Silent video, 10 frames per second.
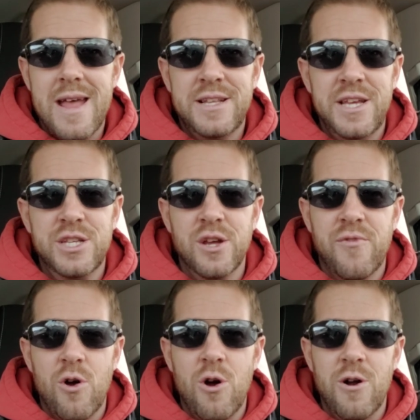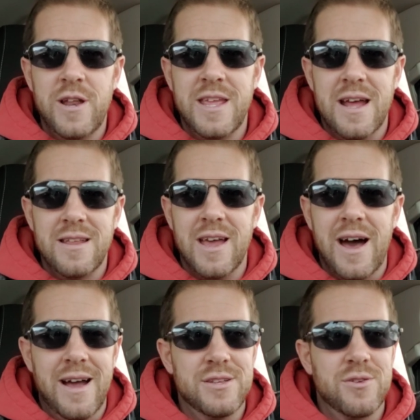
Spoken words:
it's easier for her to get guys.